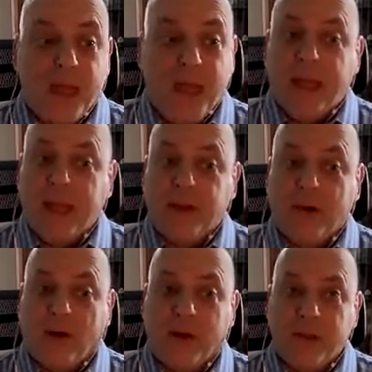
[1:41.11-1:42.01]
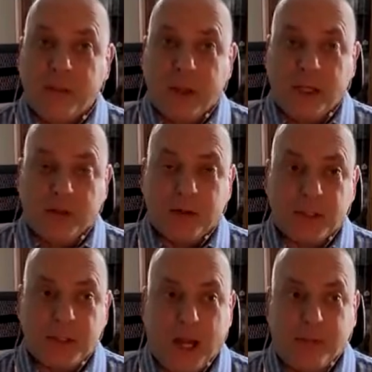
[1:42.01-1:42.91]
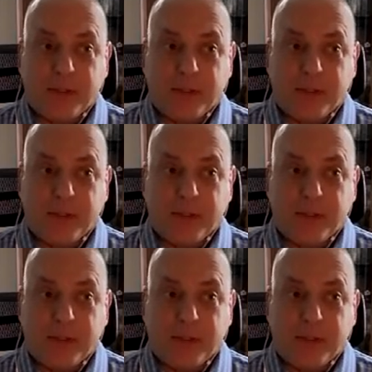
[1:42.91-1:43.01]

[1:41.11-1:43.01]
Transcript: and on the menu at the top,